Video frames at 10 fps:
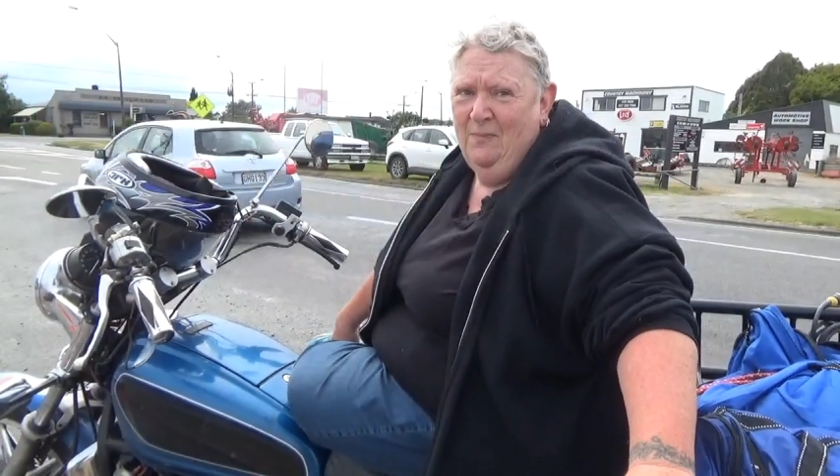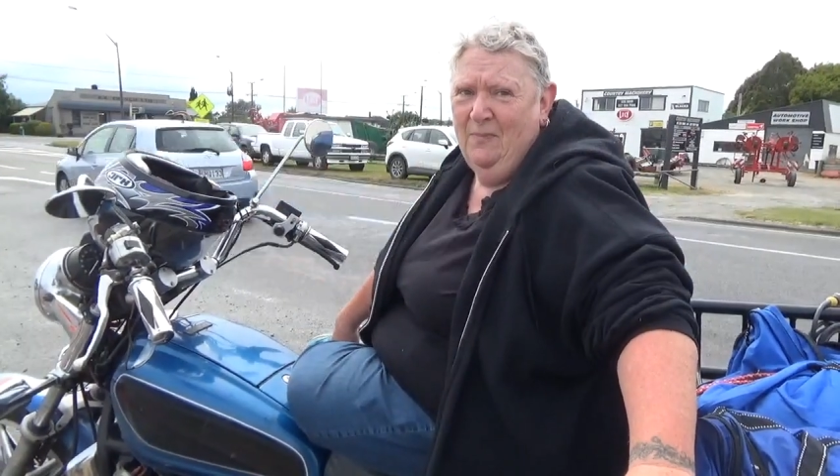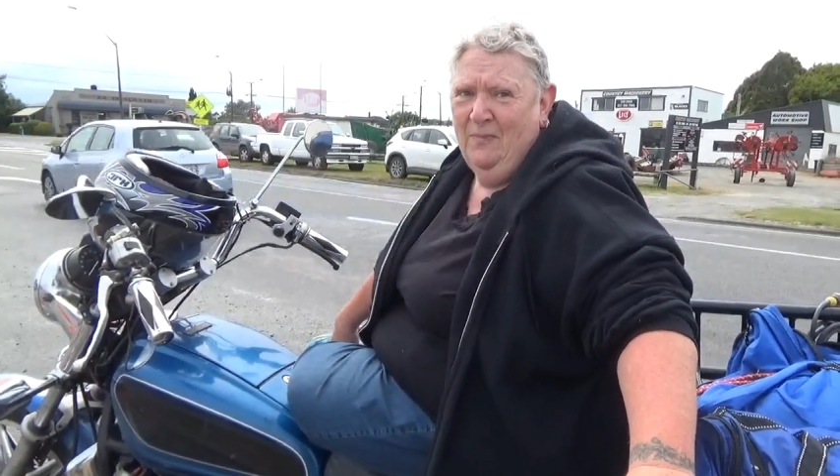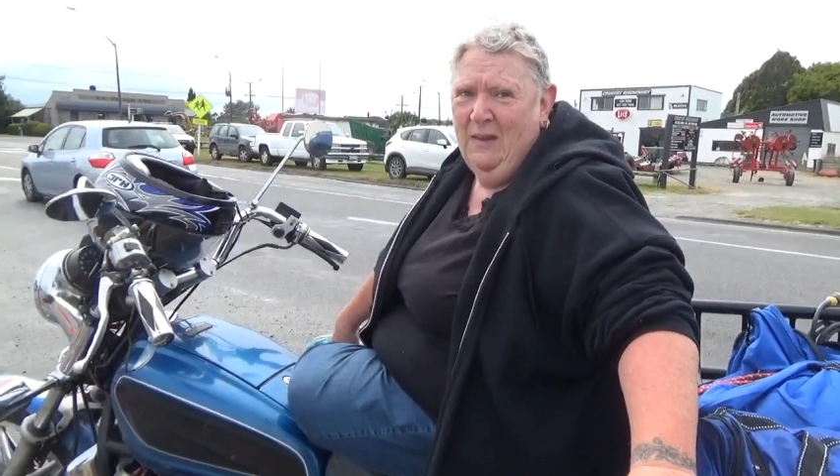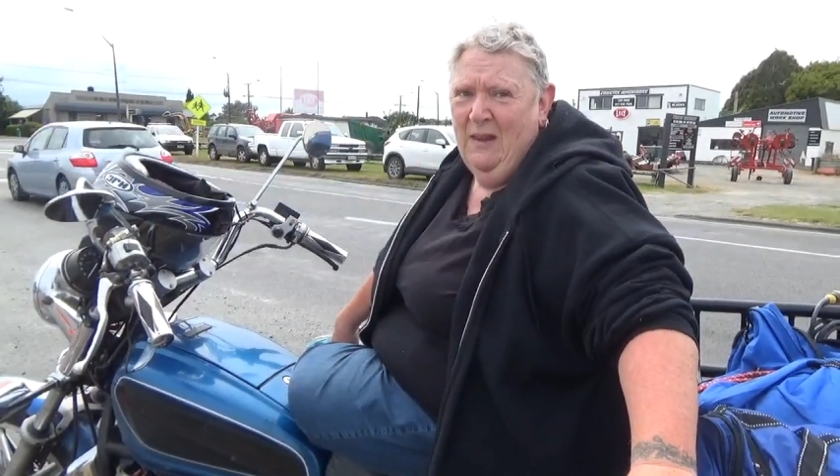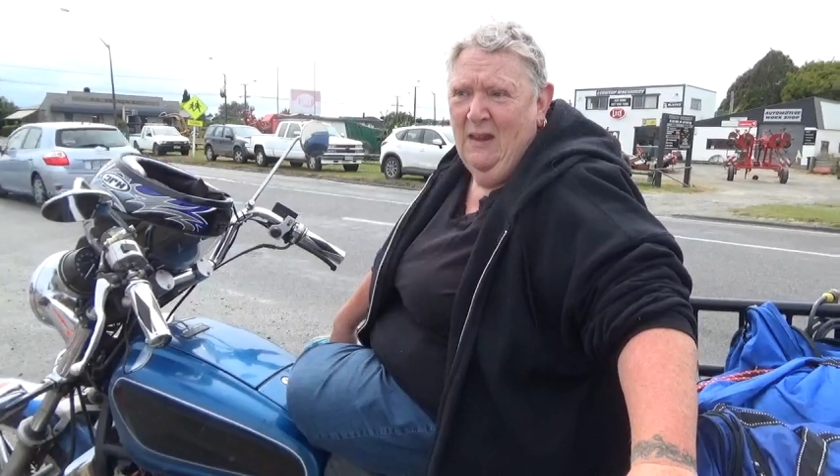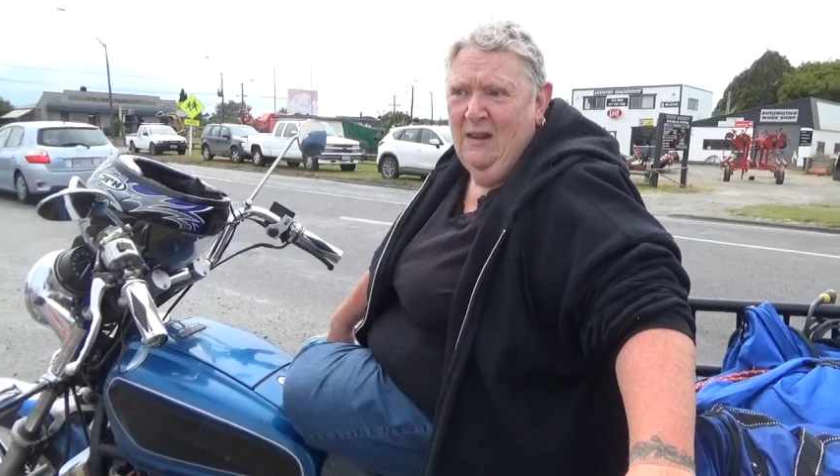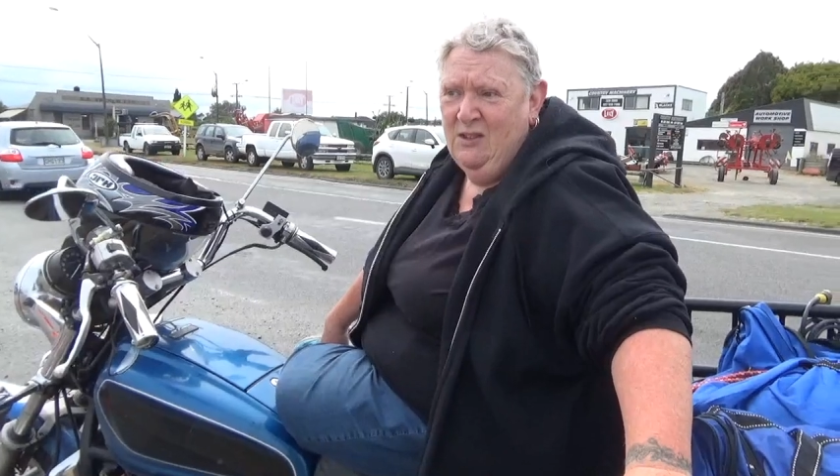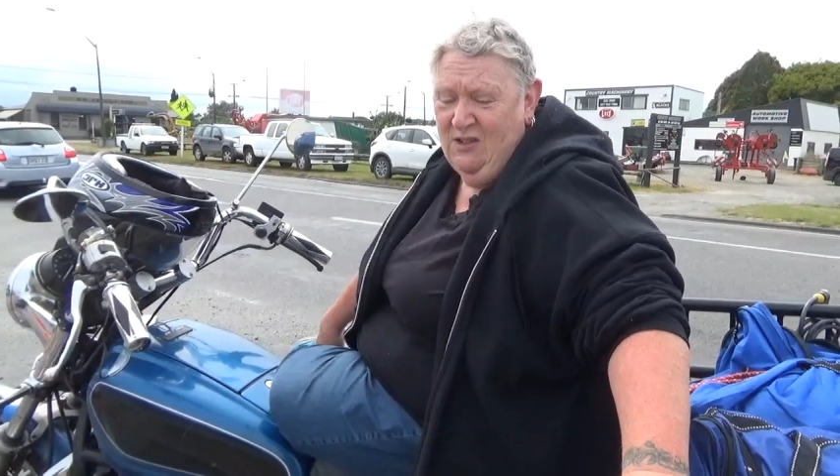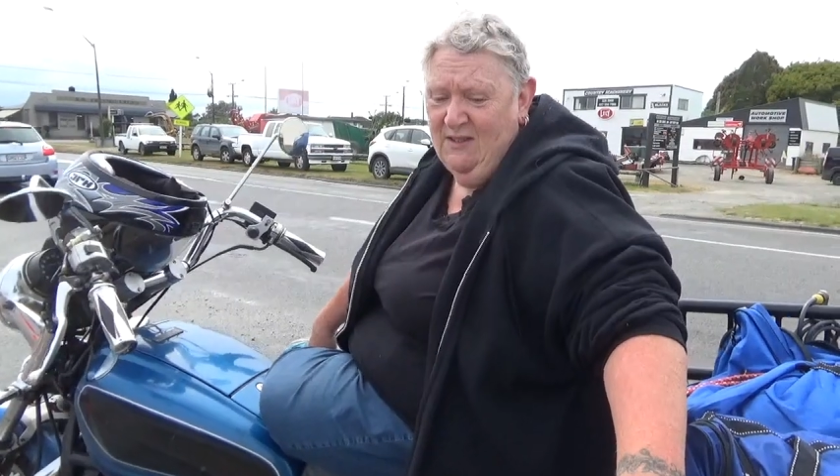Right.
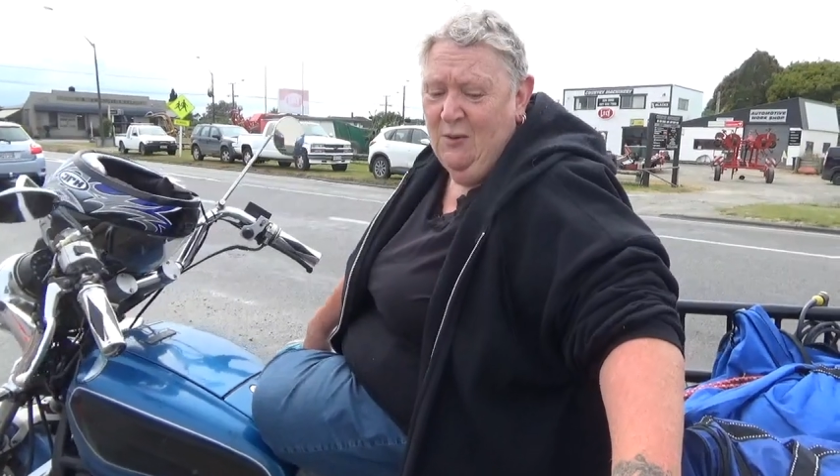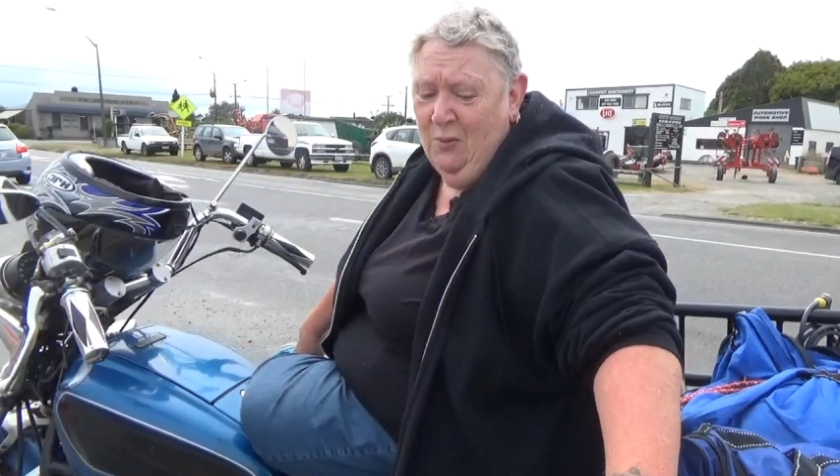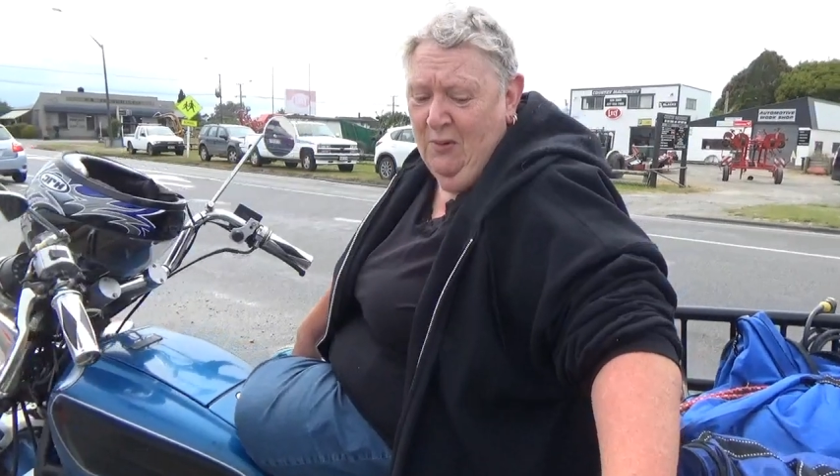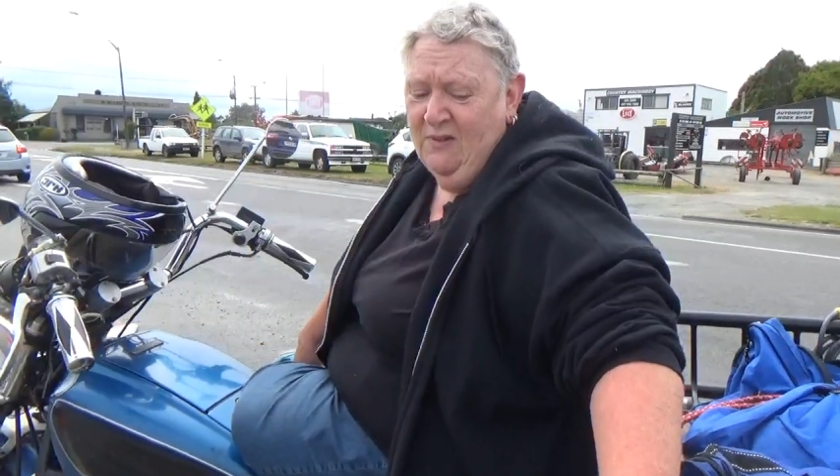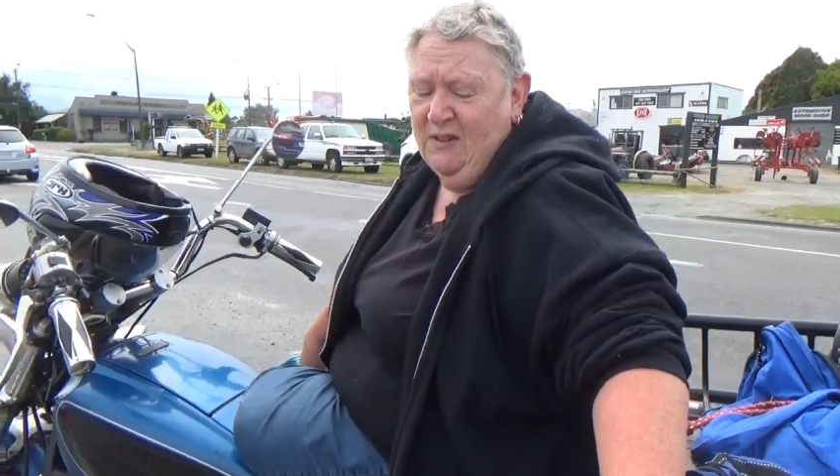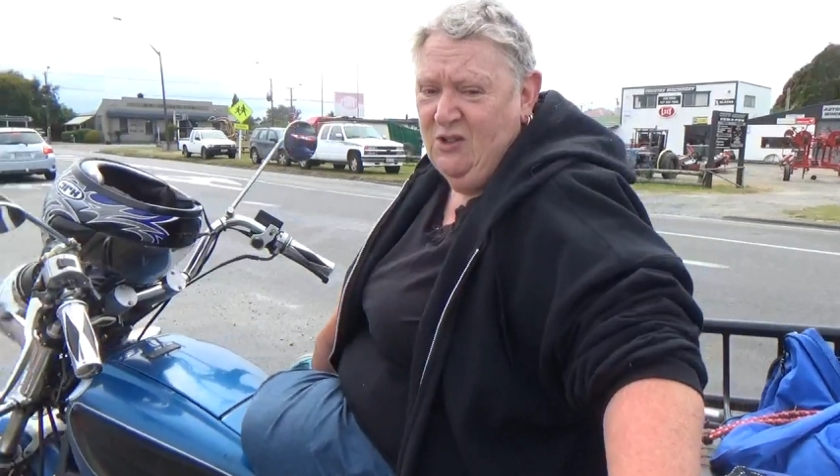Yeah, she's a cruiser.